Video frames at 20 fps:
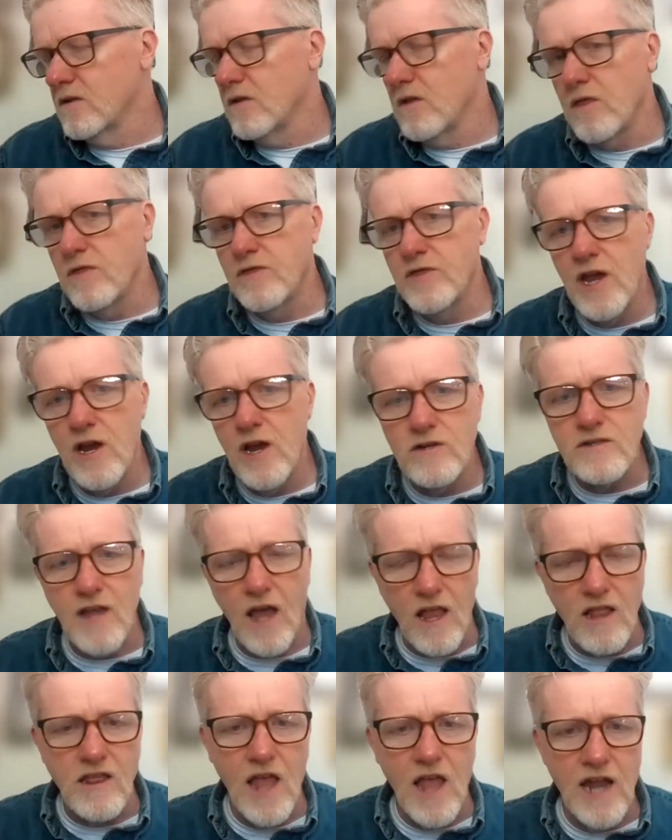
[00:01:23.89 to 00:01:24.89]
there's
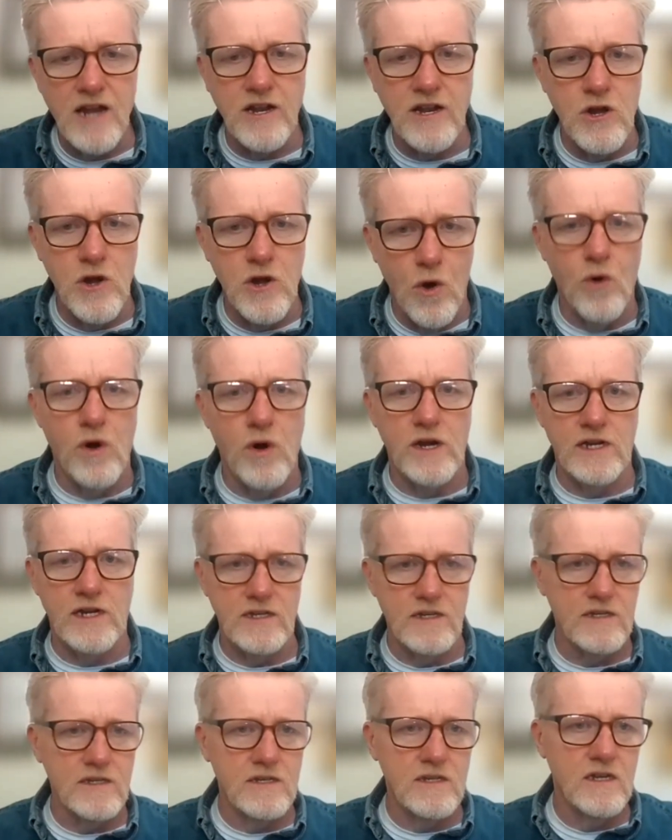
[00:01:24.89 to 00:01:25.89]
a lot of
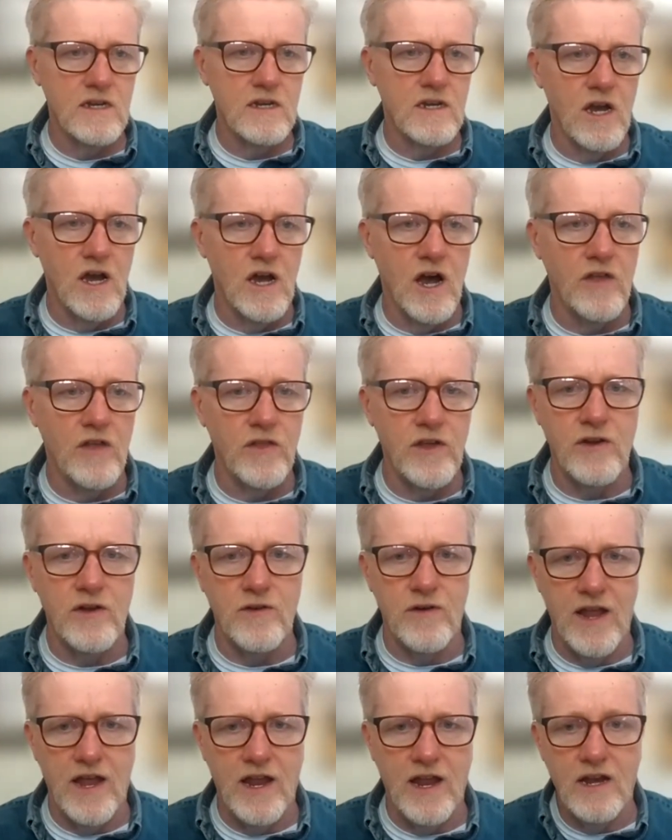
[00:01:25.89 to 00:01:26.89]
noise on the
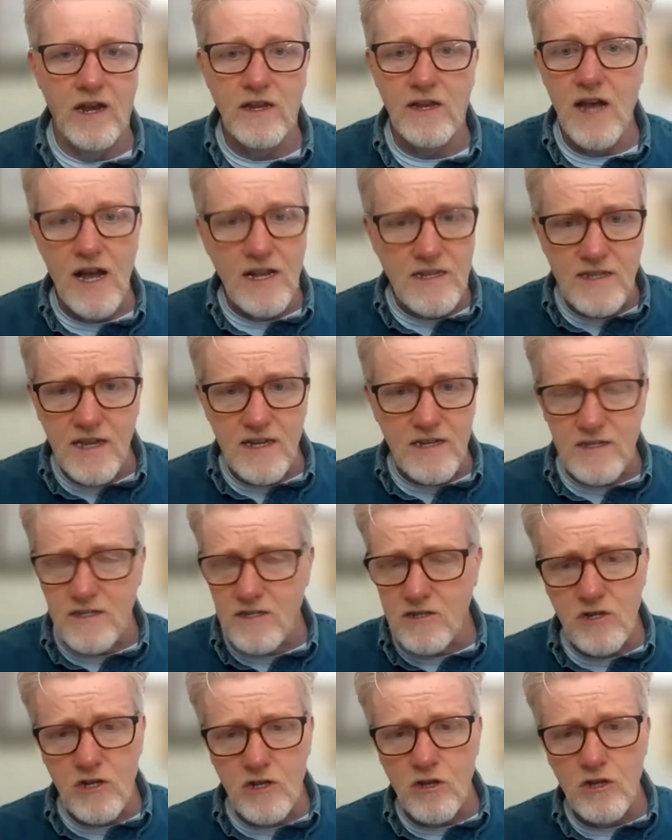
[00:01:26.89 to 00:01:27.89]
internet, and content
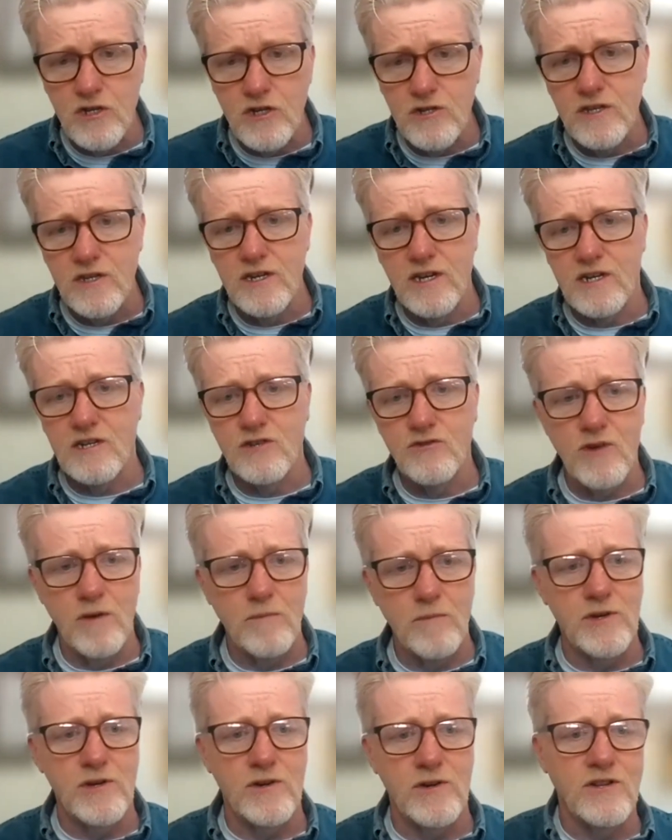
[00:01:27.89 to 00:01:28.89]
is clearly a
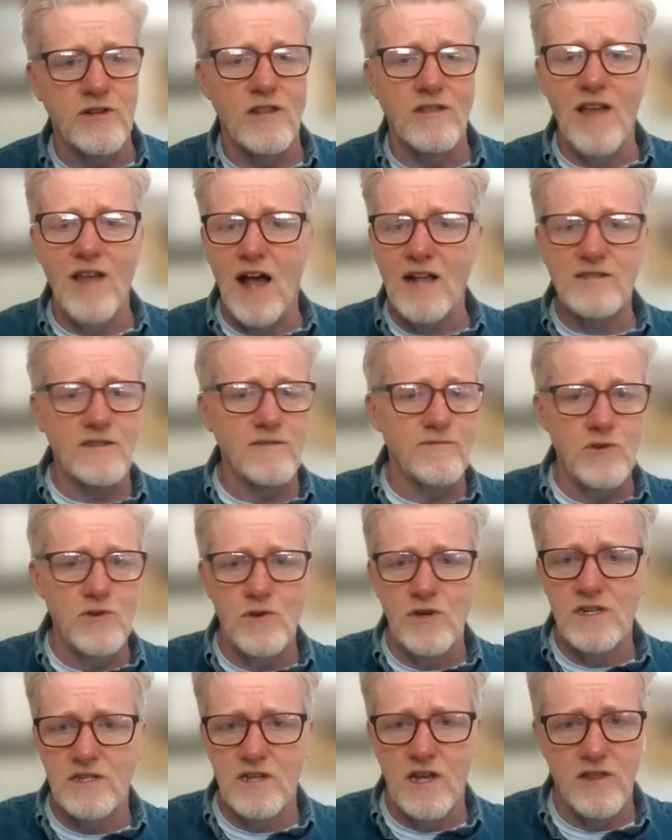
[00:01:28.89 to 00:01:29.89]
contributor to lots of
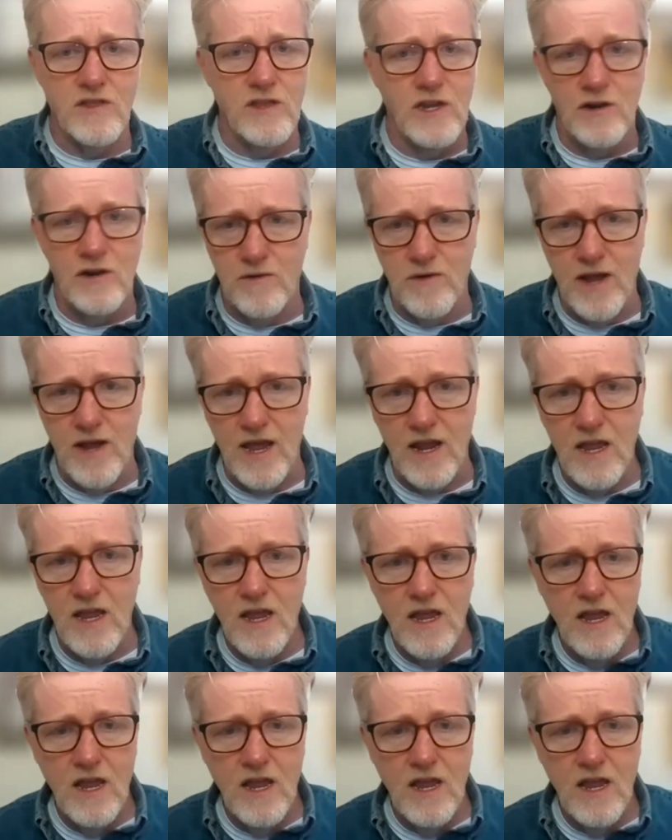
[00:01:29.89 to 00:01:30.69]
noise on the internet.